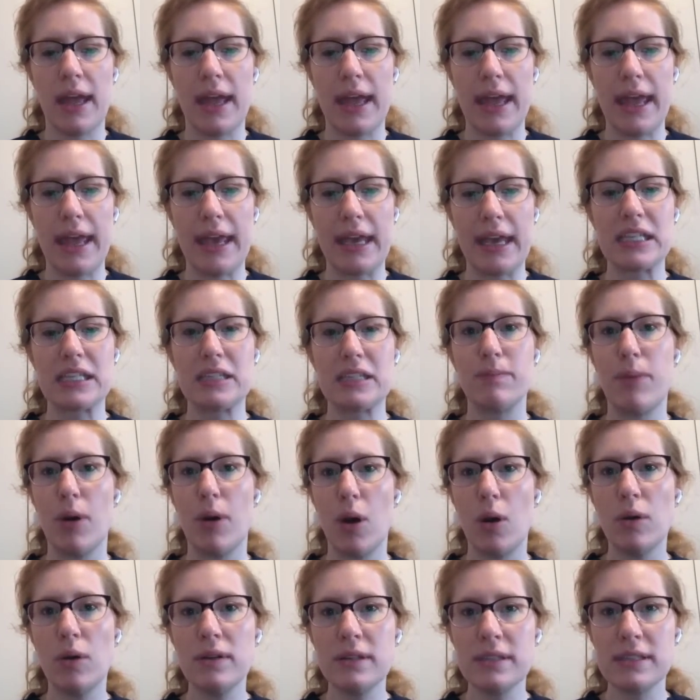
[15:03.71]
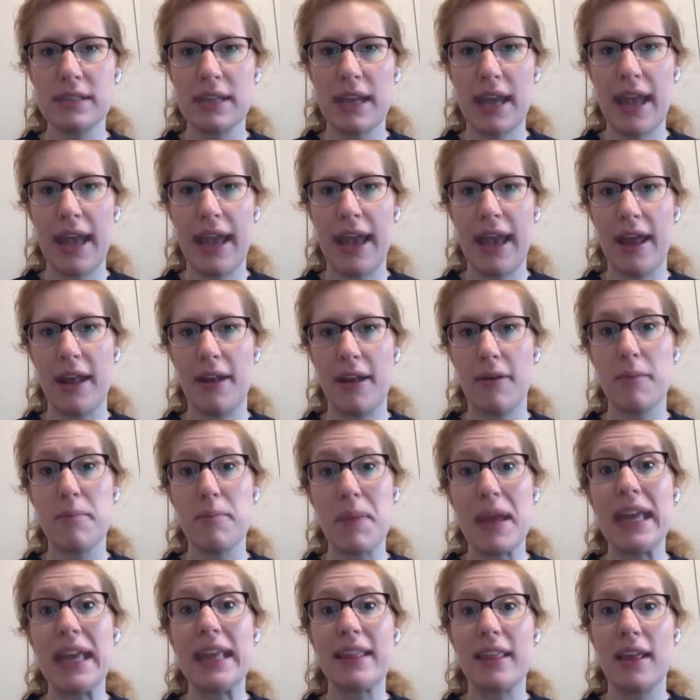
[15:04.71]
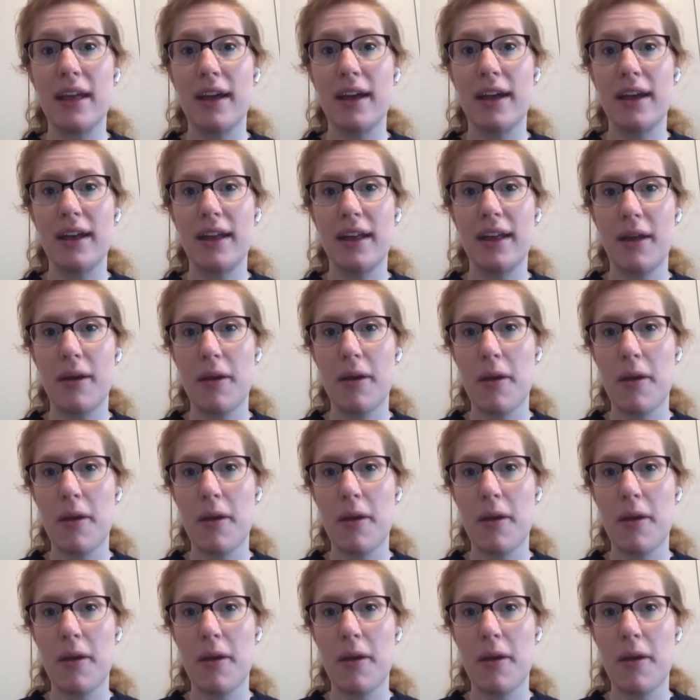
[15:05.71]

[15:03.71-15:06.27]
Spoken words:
expose and make that